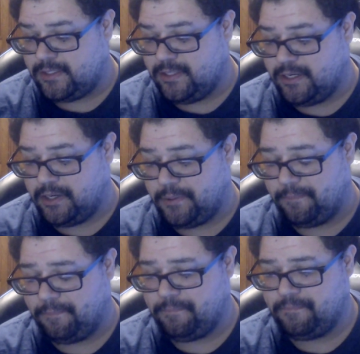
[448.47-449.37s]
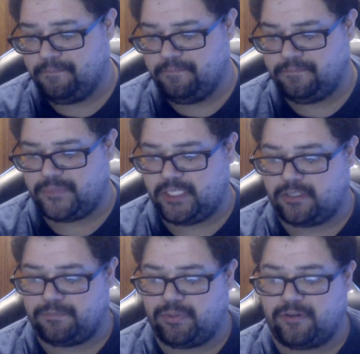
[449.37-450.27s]

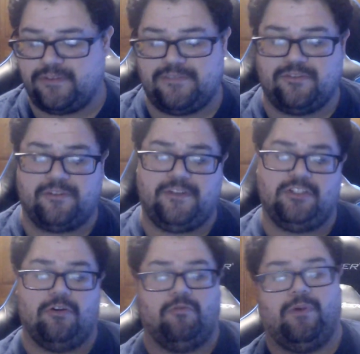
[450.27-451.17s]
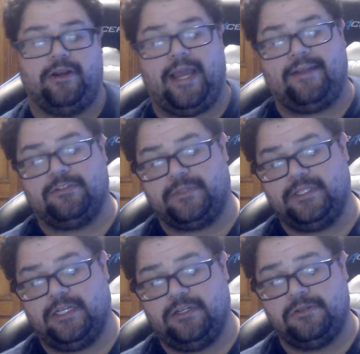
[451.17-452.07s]
are perfect for if you don't want to have to
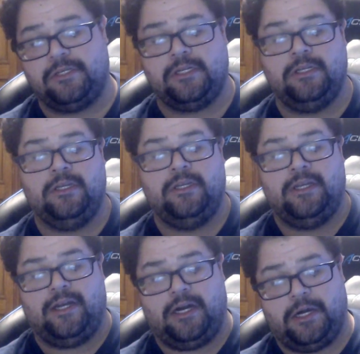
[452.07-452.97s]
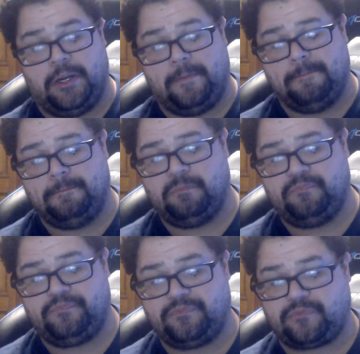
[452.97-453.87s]
reload, and
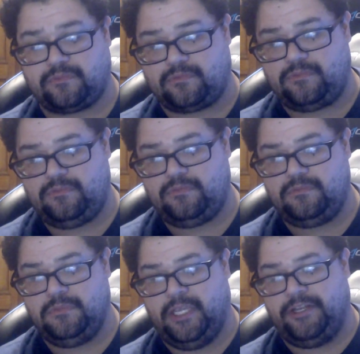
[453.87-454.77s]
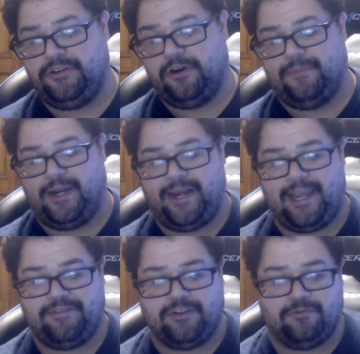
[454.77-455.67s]
you don't mind
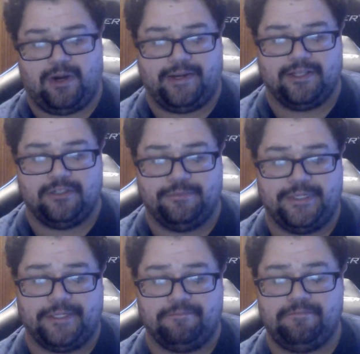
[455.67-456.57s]
having to wind a little bit.